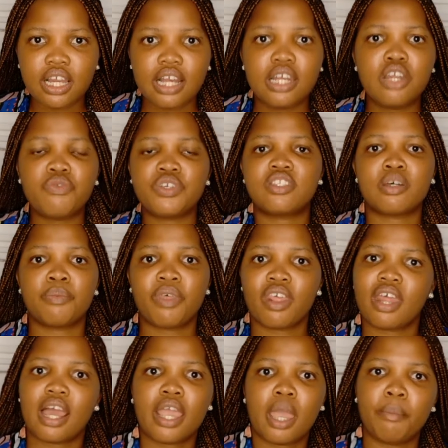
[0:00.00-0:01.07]
Live with something
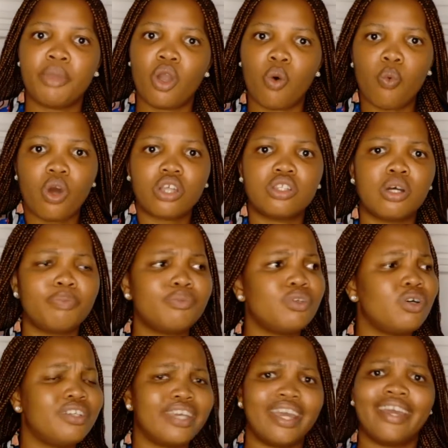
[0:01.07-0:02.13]
that get me all worked up?
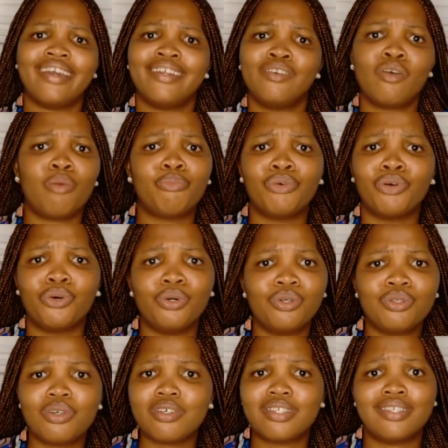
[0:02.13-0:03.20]
No, dear. No, bro.
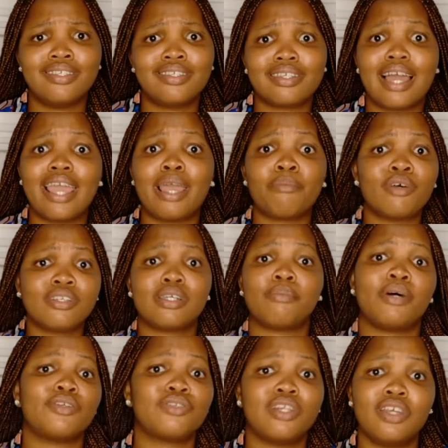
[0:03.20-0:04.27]
No, sis. I am not
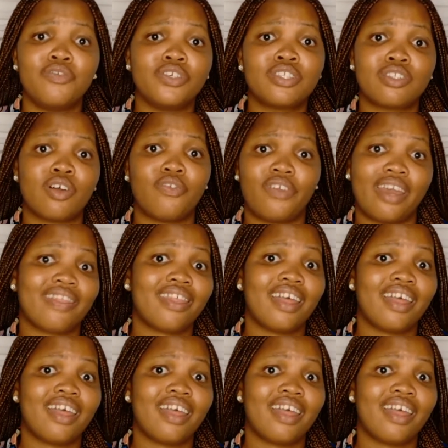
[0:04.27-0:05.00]
about to live with stuff like